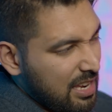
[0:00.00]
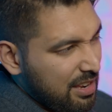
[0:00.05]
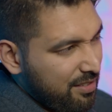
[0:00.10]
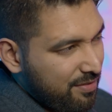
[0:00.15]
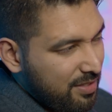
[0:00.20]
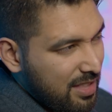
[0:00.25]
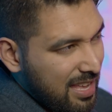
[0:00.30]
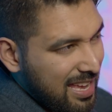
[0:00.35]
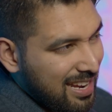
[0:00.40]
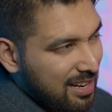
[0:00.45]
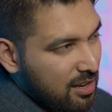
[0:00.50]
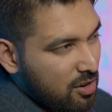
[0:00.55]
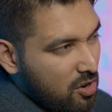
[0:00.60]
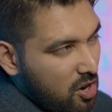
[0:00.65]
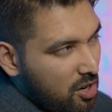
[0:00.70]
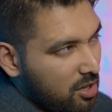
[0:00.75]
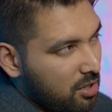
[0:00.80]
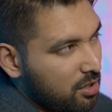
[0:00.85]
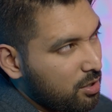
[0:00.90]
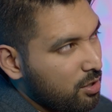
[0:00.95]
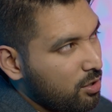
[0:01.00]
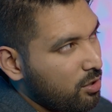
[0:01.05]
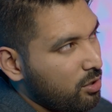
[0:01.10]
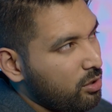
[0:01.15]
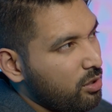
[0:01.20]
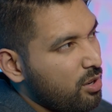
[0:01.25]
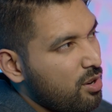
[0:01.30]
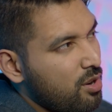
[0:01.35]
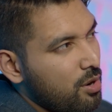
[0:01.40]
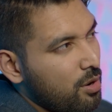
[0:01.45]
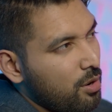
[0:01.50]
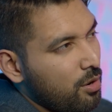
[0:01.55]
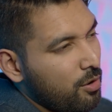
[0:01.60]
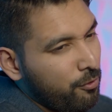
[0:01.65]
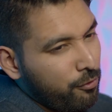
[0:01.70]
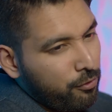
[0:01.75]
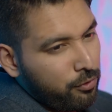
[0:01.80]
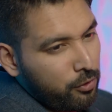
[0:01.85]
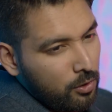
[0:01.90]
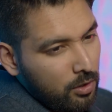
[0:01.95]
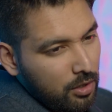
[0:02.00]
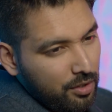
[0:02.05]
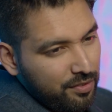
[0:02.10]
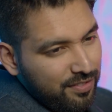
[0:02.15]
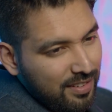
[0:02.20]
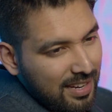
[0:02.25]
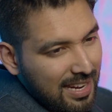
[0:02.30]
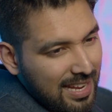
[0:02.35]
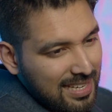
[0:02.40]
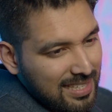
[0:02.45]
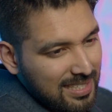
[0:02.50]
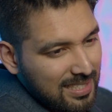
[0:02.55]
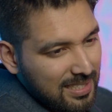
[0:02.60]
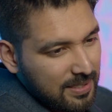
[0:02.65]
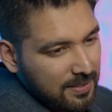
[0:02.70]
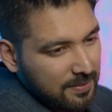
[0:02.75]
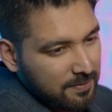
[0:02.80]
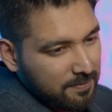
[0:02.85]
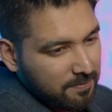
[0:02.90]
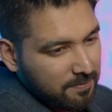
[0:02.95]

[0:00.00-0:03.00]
If they are not full of light,